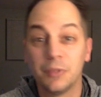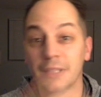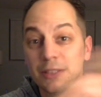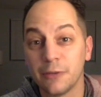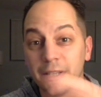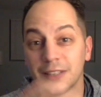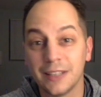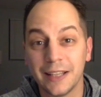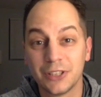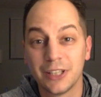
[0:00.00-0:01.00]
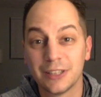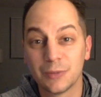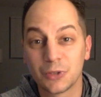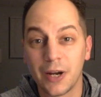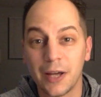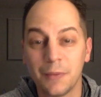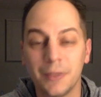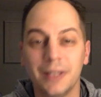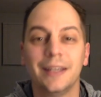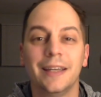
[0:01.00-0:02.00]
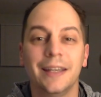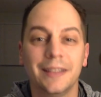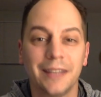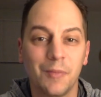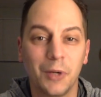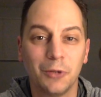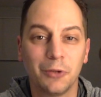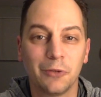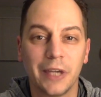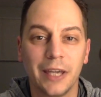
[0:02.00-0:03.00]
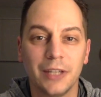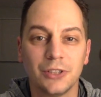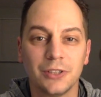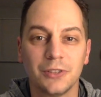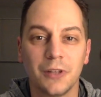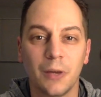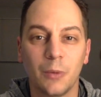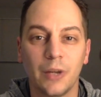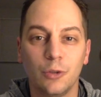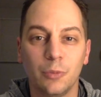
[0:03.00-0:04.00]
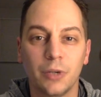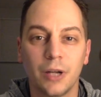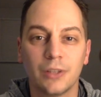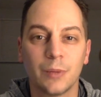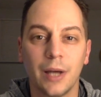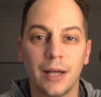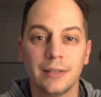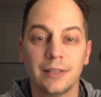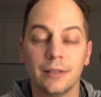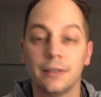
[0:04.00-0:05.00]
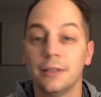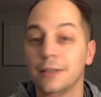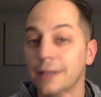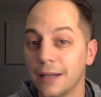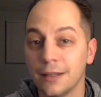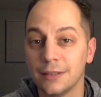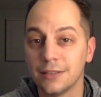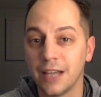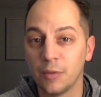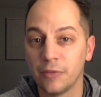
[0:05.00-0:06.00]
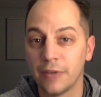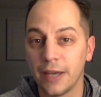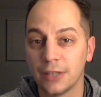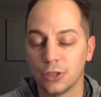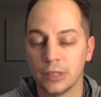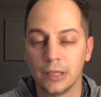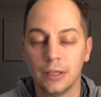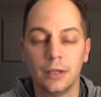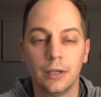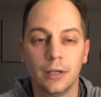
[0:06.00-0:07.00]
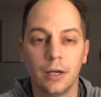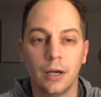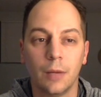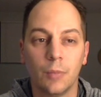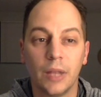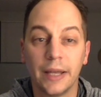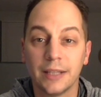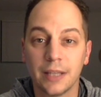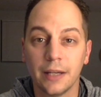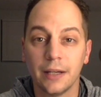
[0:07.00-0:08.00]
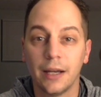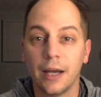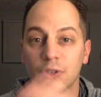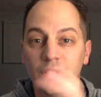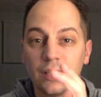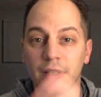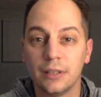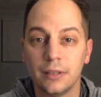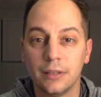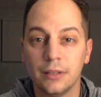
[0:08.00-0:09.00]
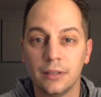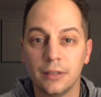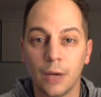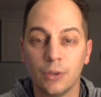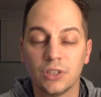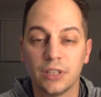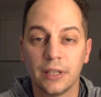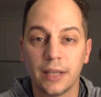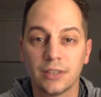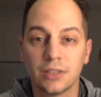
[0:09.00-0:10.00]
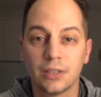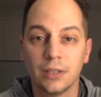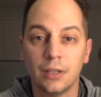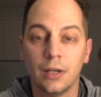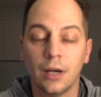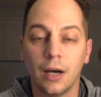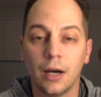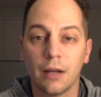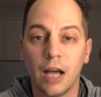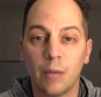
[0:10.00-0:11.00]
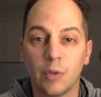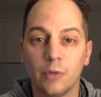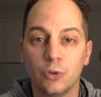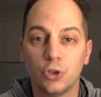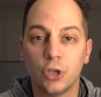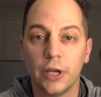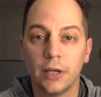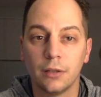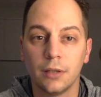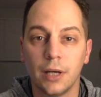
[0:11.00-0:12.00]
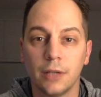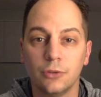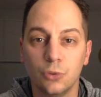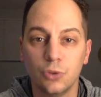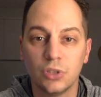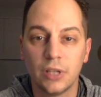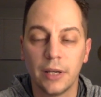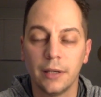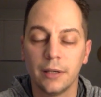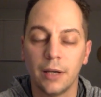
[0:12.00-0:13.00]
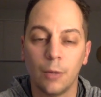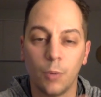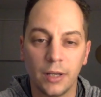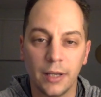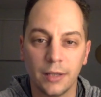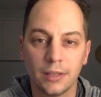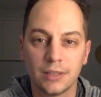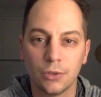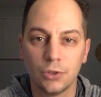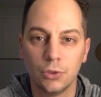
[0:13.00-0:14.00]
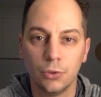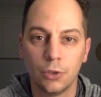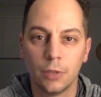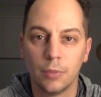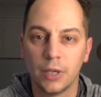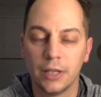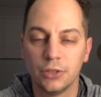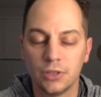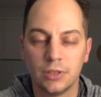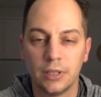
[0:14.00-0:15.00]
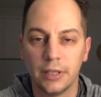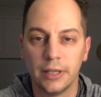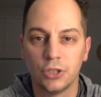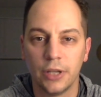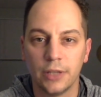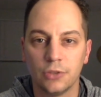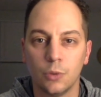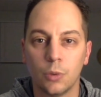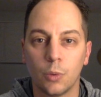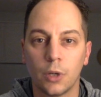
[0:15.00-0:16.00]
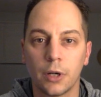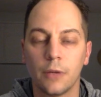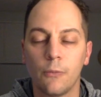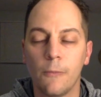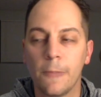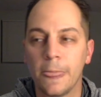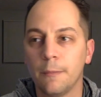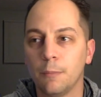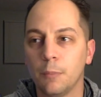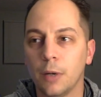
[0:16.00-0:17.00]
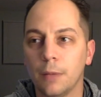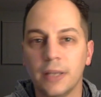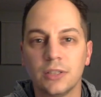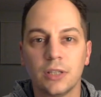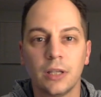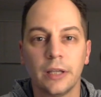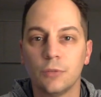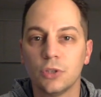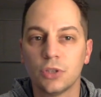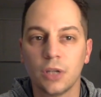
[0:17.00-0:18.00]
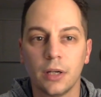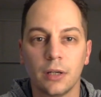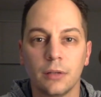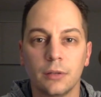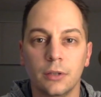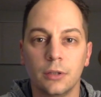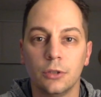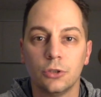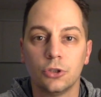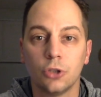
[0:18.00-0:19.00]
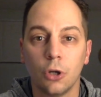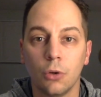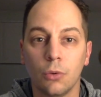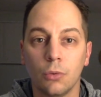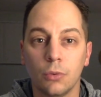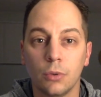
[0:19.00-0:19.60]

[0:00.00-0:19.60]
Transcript: please don't forget to like, share, and subscribe. Hit that bell notification so that when I do put out some content, you get in the timely fashion. Like I said, I was the guest on Comic Foo'S channel on Tuesday. I wanted to get this out sooner, but I just didn't get a chance to do it work. But basically, I'm just going to show